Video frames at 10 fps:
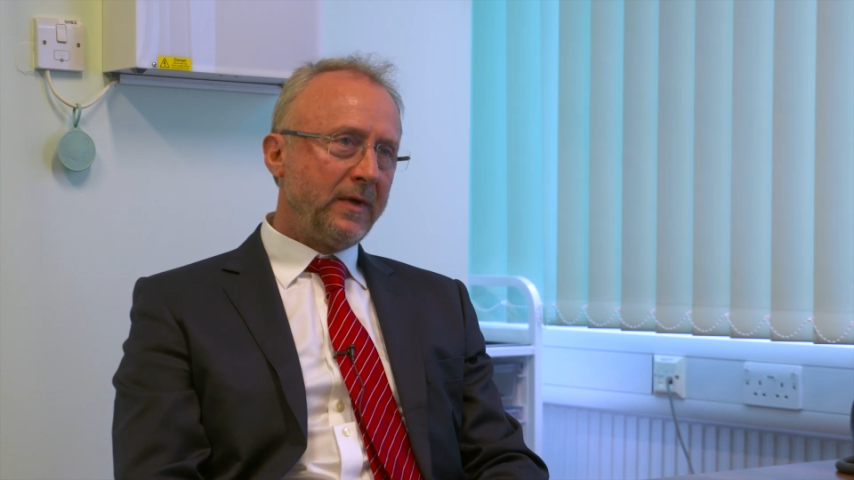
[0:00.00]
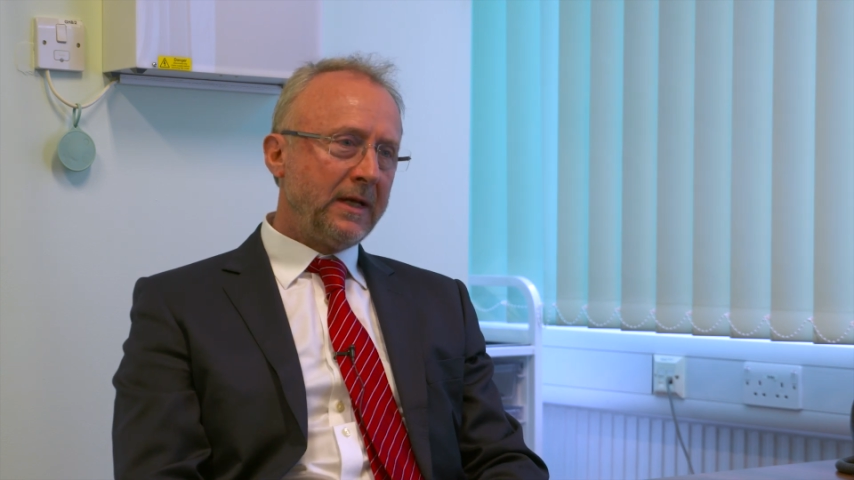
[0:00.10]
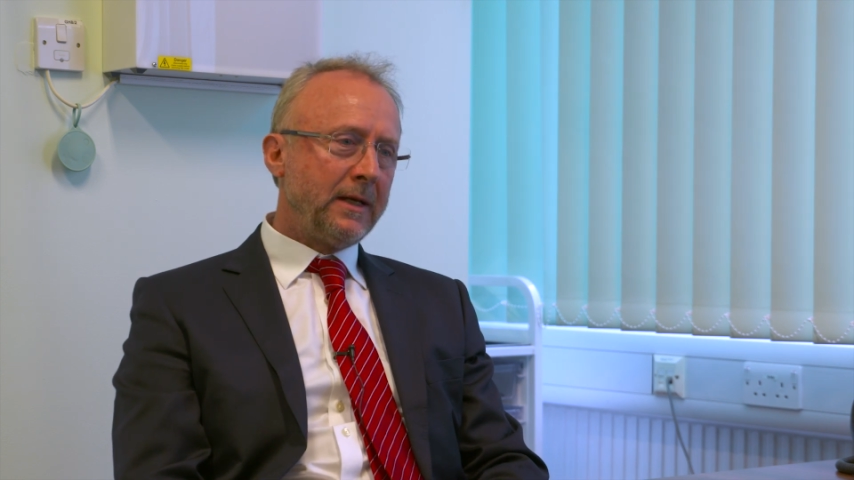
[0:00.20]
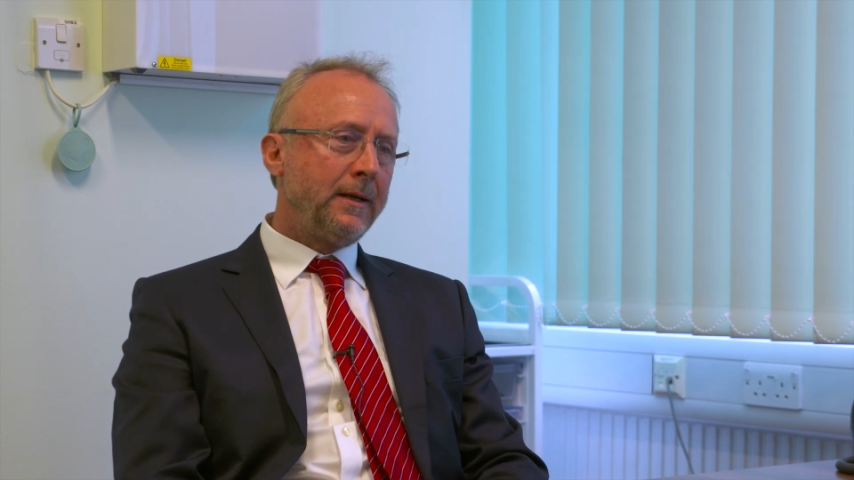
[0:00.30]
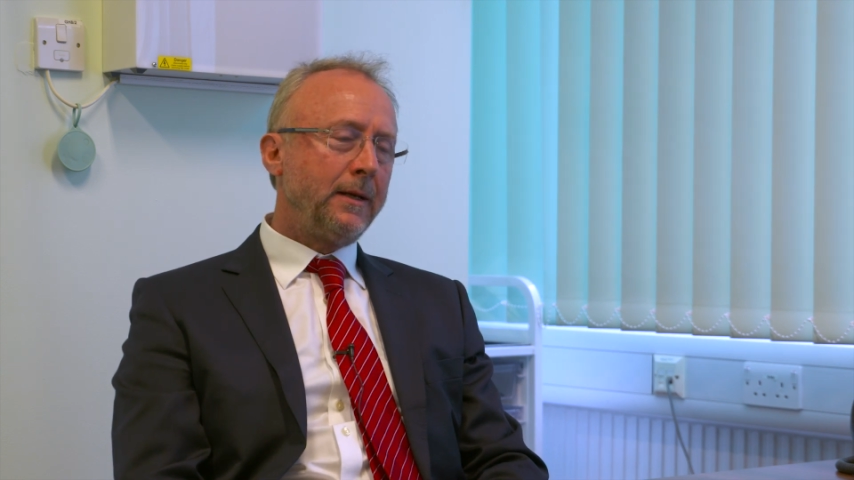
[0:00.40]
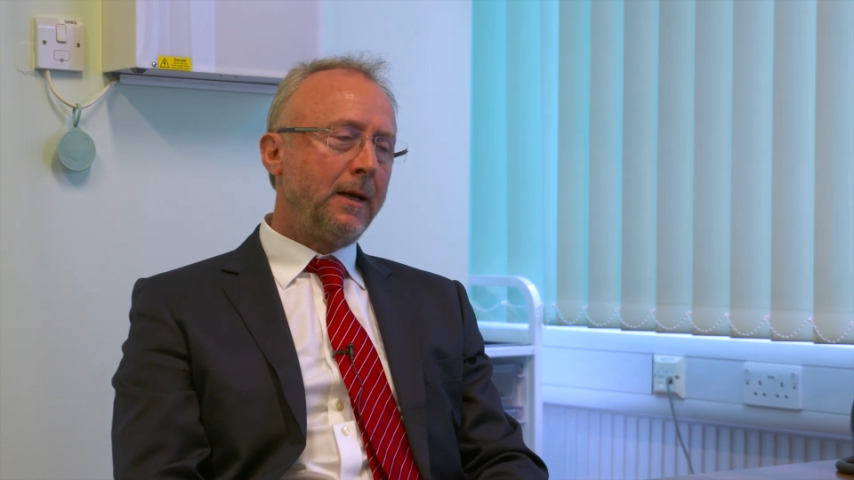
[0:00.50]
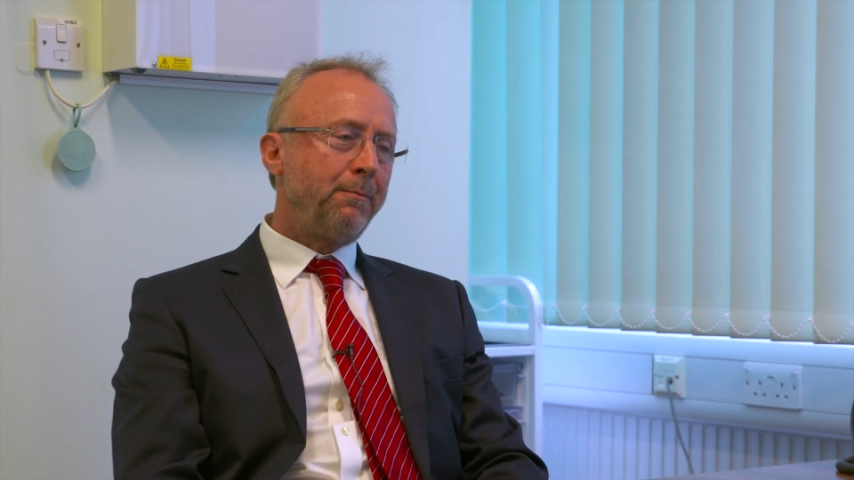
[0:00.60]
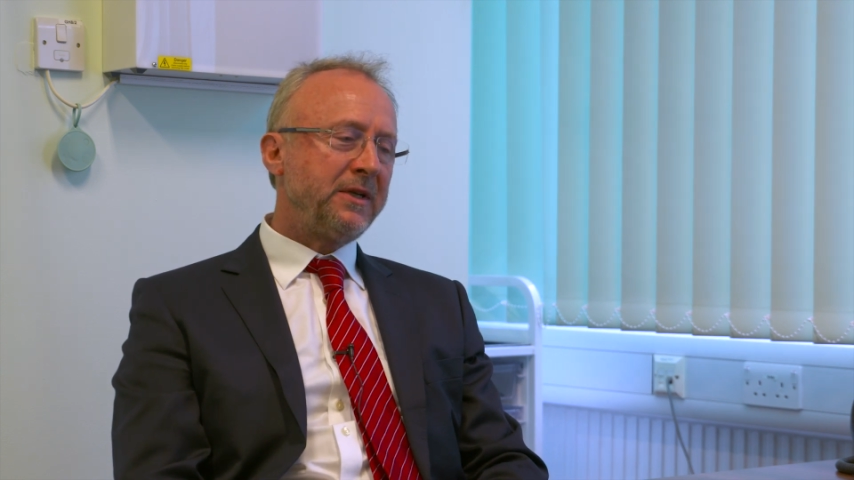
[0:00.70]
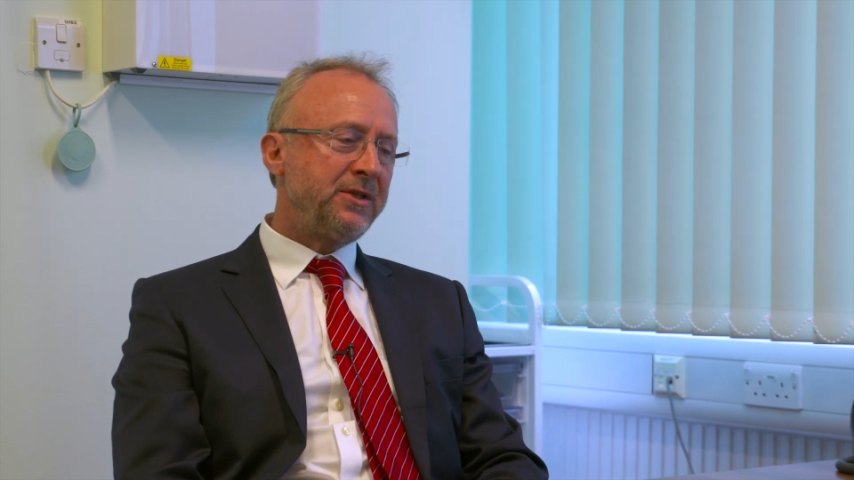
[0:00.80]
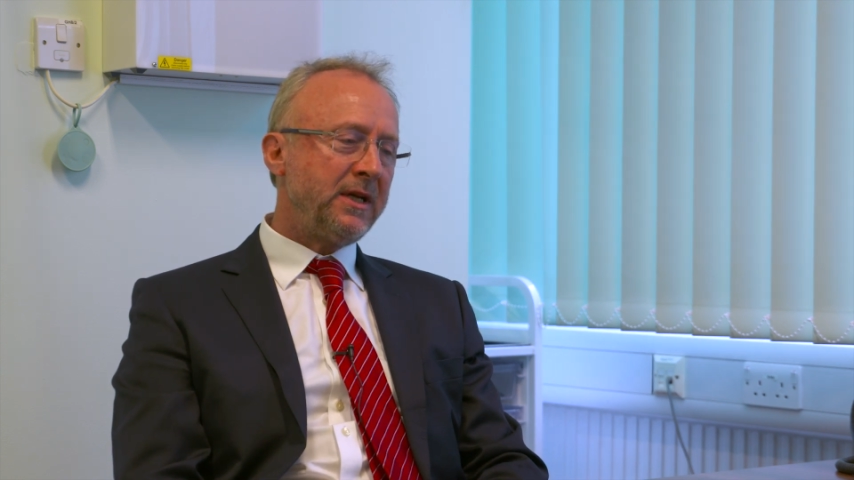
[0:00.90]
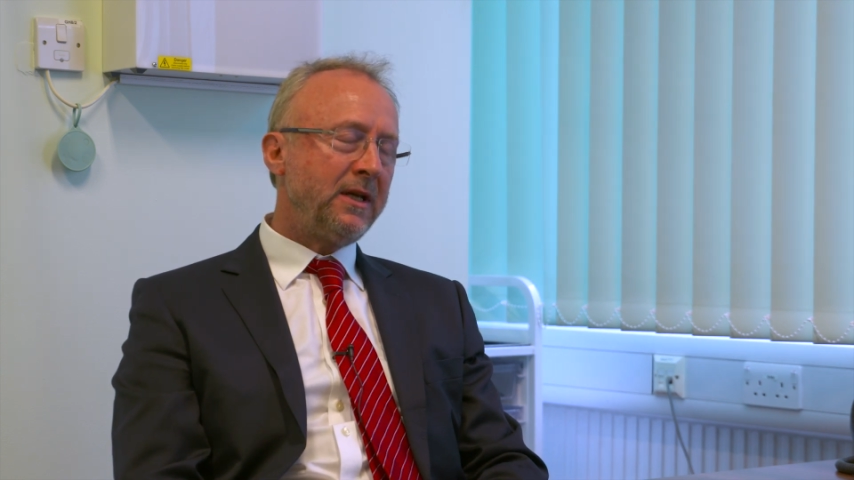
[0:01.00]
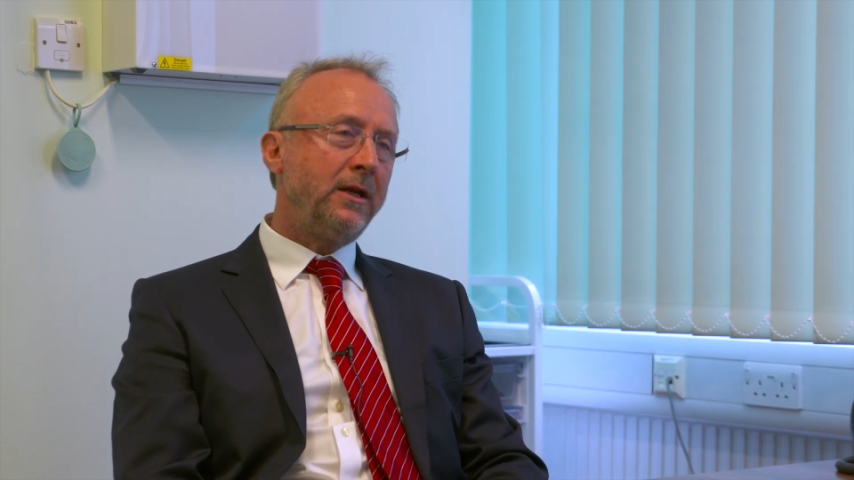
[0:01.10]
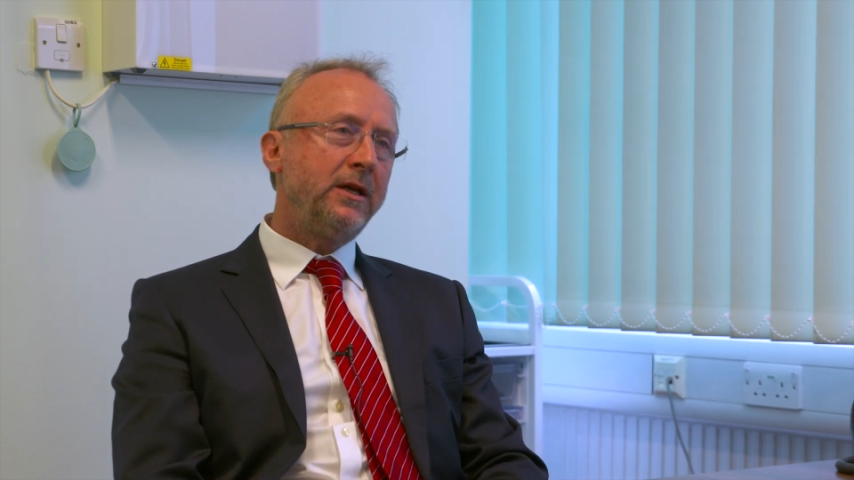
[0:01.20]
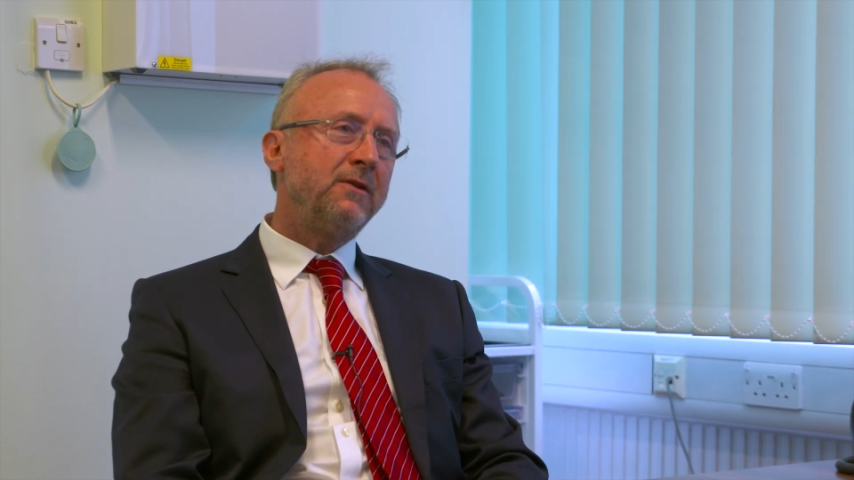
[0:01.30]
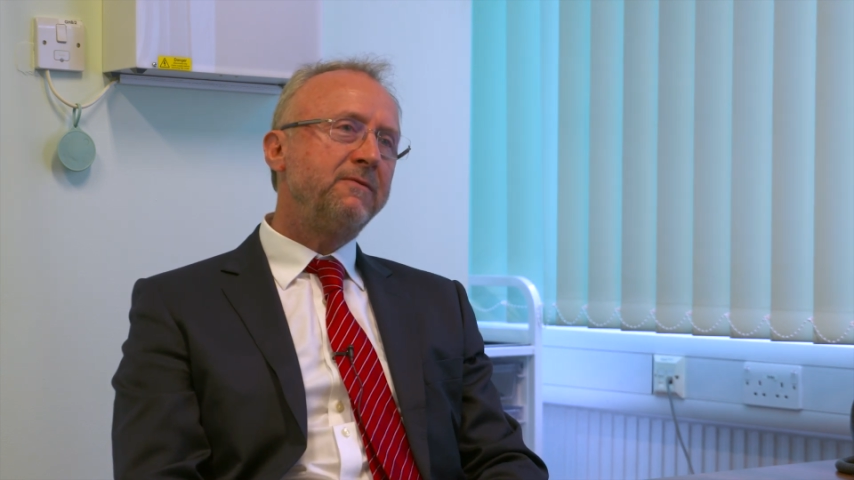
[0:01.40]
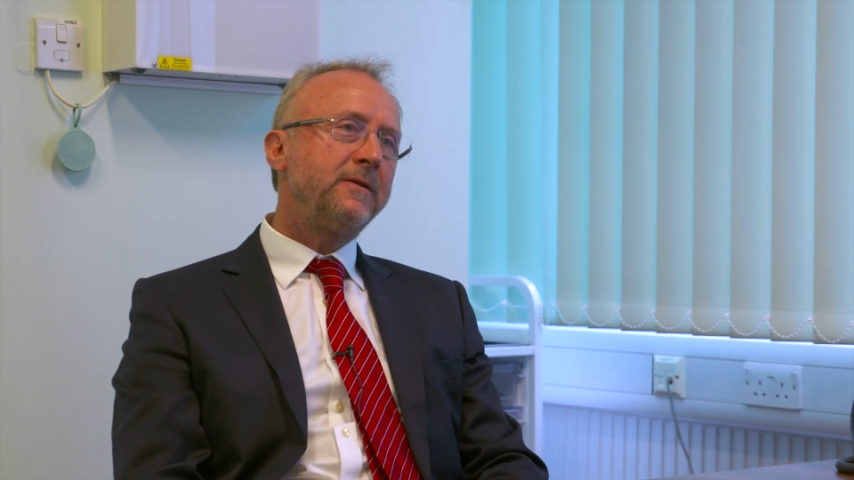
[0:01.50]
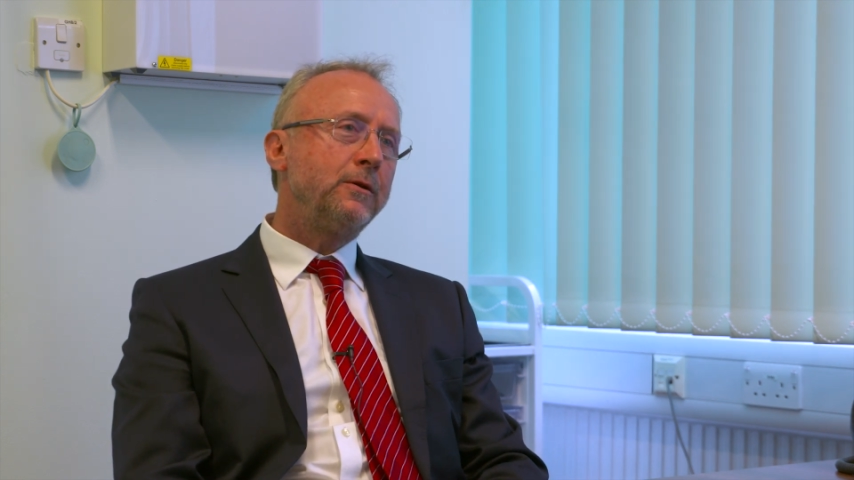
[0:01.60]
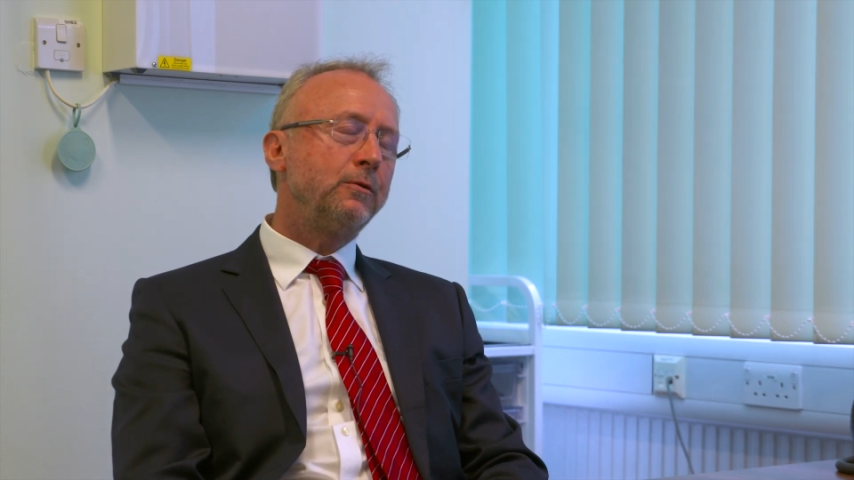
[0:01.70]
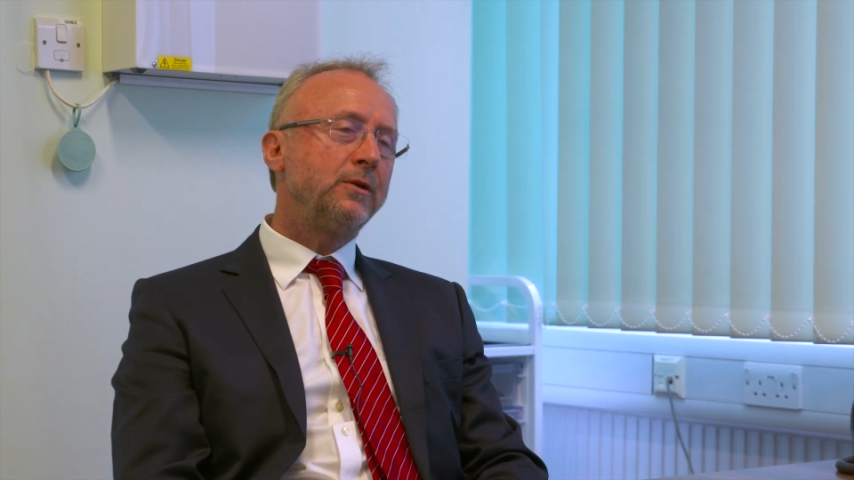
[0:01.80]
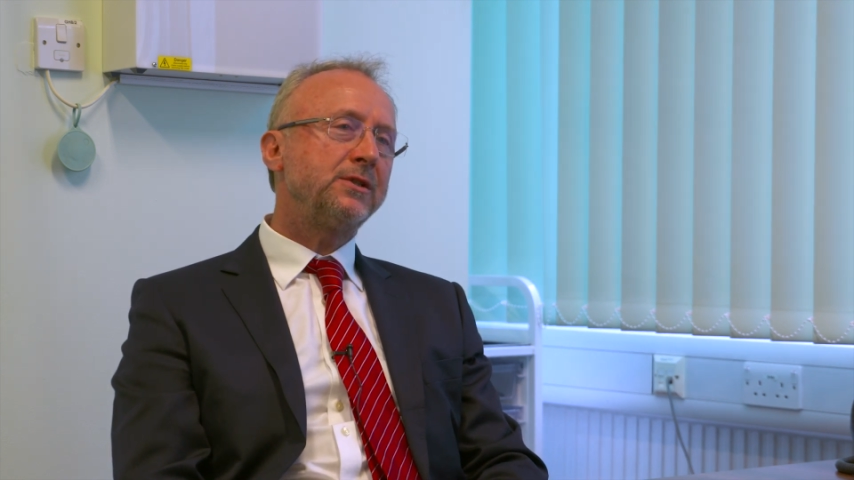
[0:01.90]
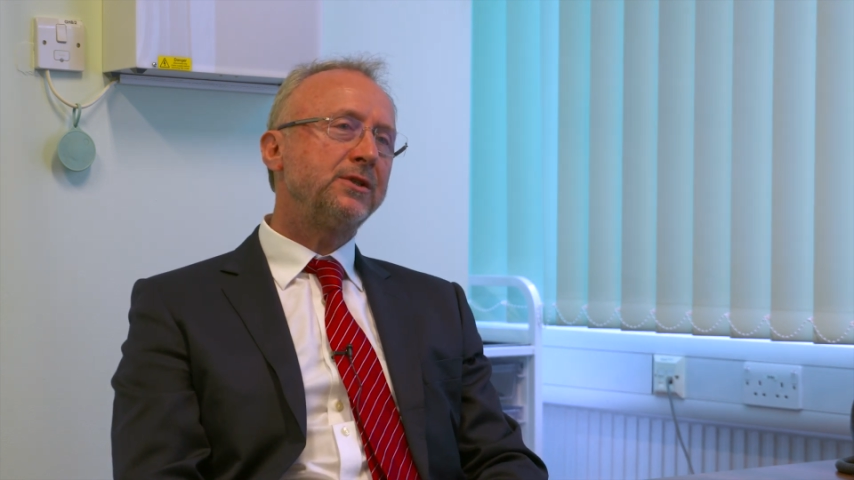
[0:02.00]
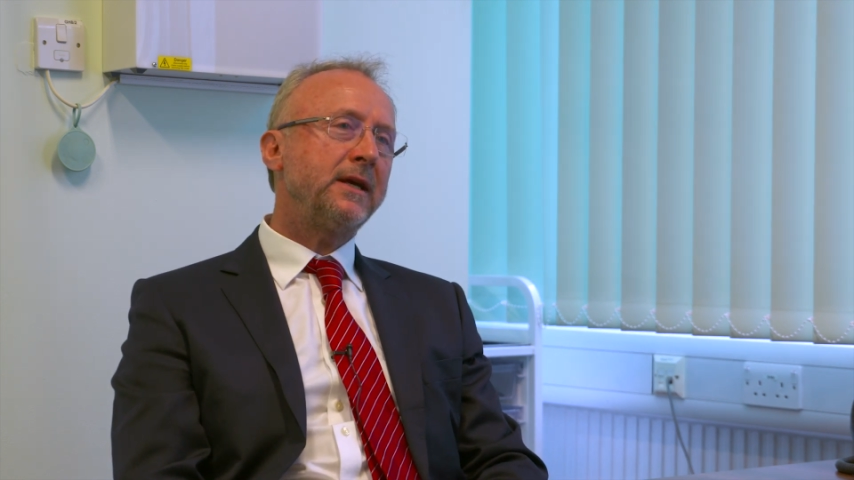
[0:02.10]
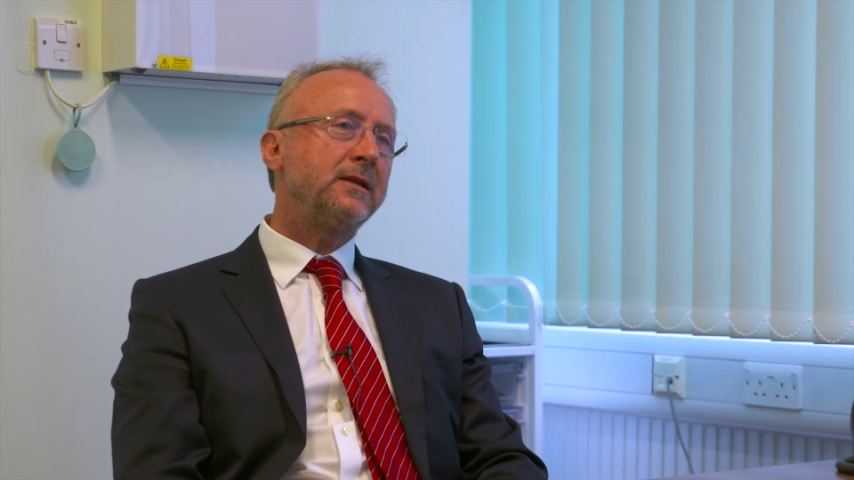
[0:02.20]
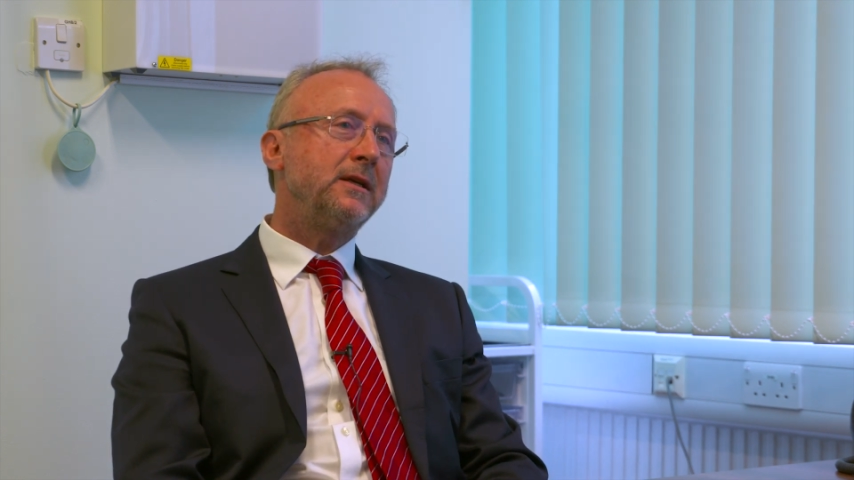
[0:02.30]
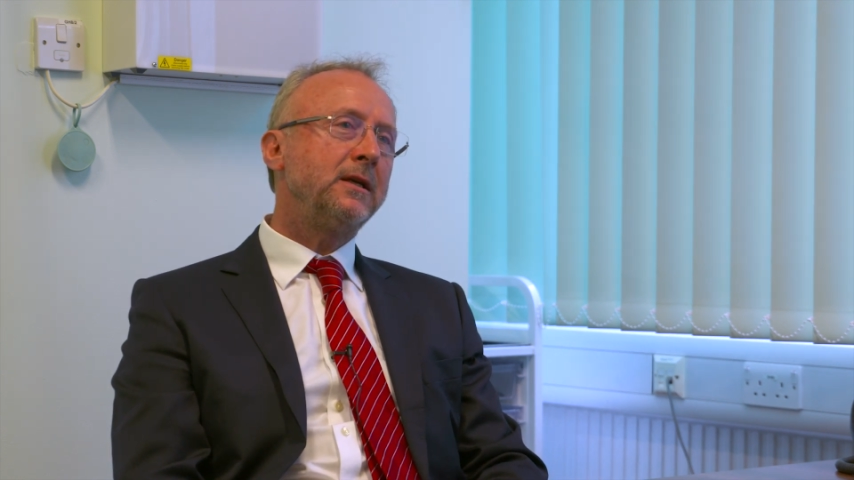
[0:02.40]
uh, particularly if you dissect